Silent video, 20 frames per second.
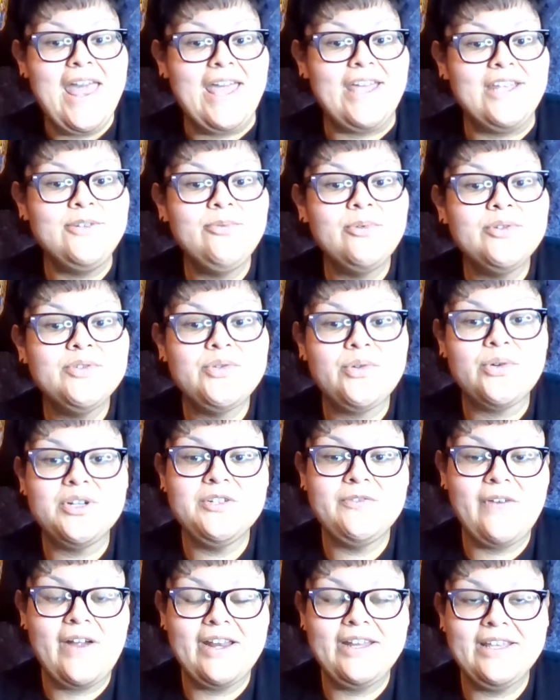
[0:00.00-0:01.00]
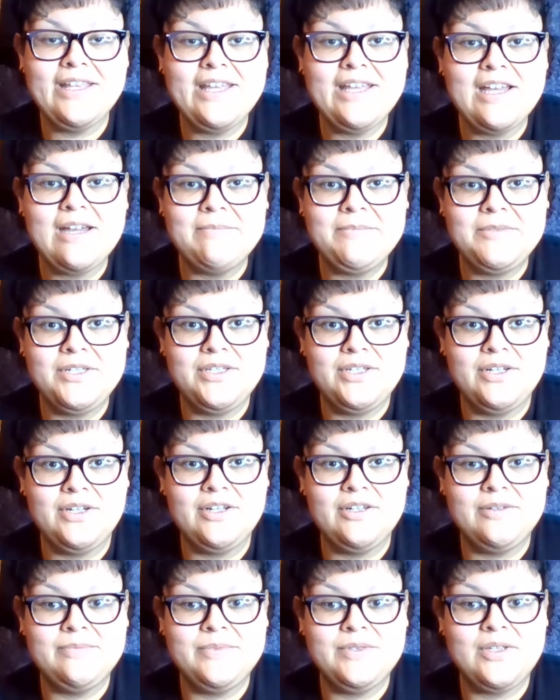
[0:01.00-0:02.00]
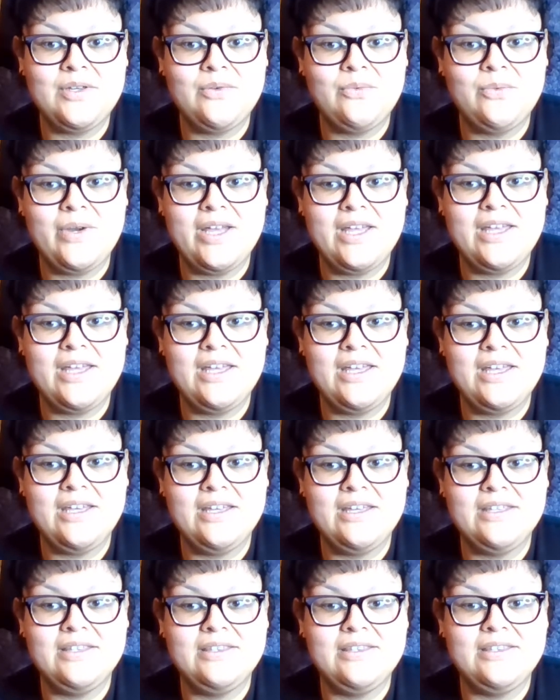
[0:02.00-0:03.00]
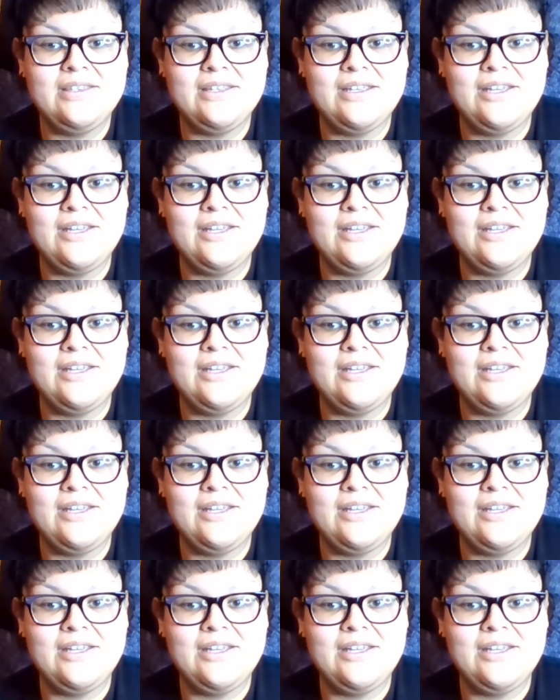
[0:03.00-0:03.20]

And will George finally come to terms with,